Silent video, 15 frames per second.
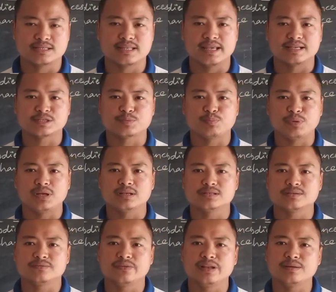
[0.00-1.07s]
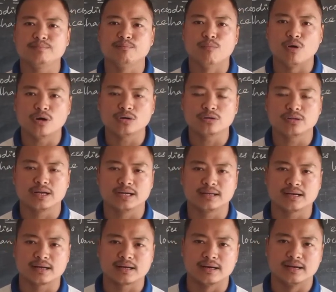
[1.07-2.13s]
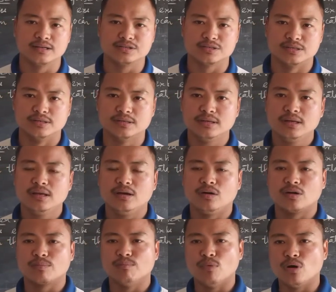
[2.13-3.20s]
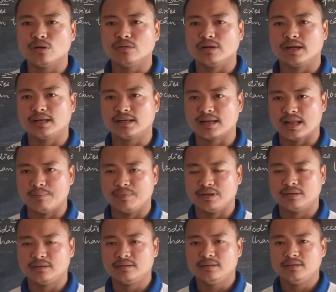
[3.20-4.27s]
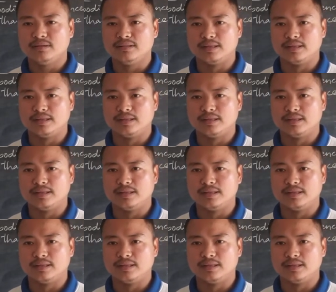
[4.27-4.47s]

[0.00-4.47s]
they experience a very moderate condition or moderate climate.